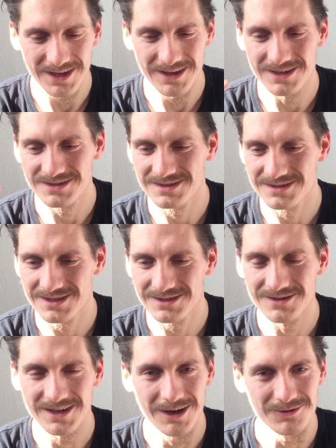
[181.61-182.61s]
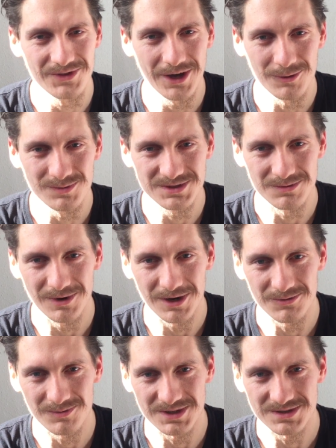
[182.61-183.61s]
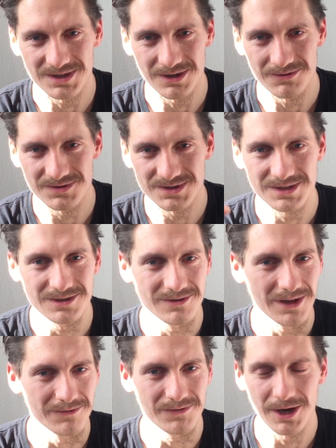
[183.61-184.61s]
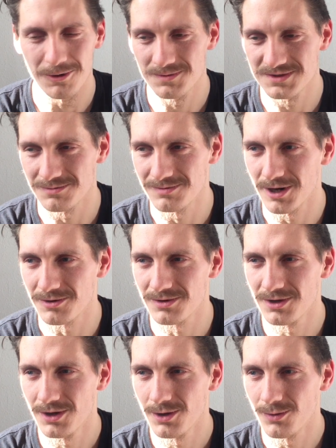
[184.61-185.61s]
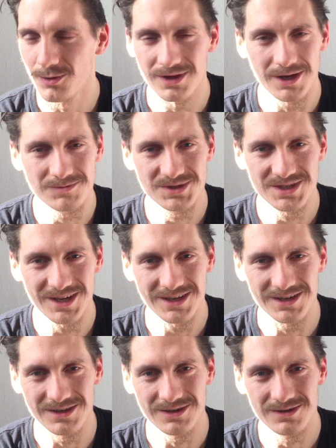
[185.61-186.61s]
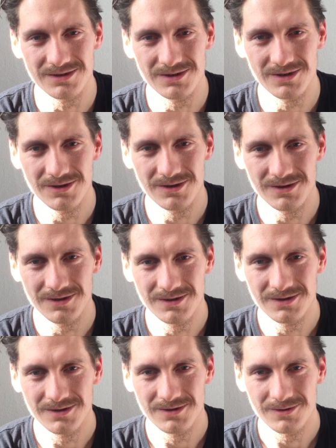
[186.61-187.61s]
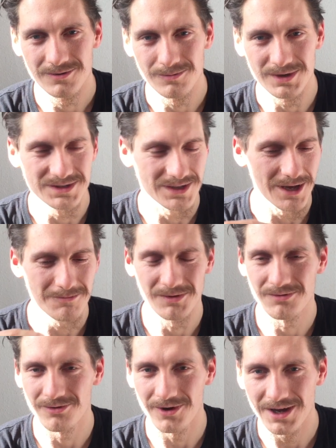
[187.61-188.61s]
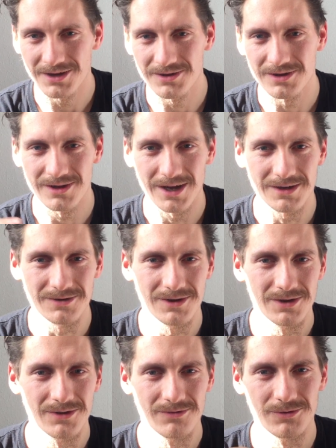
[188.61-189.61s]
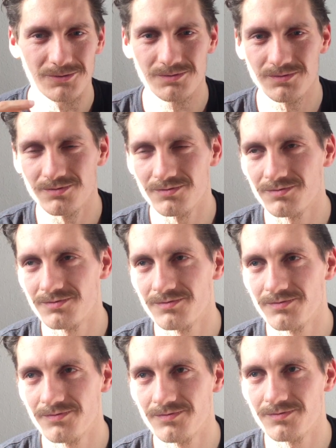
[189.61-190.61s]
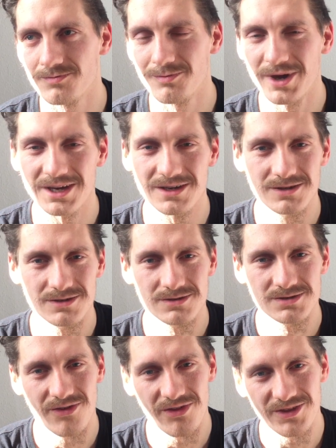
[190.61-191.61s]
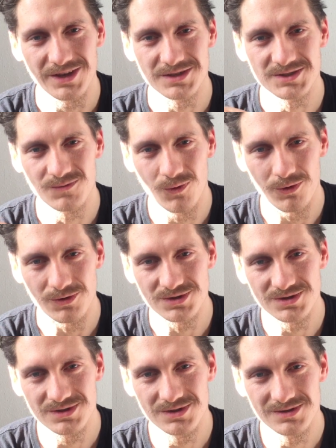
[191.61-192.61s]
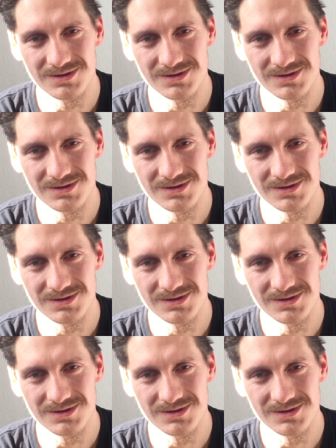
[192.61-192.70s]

then I still have doubts about myself, still have doubts about what I'm saying. Because I'm afraid that I will make things worse.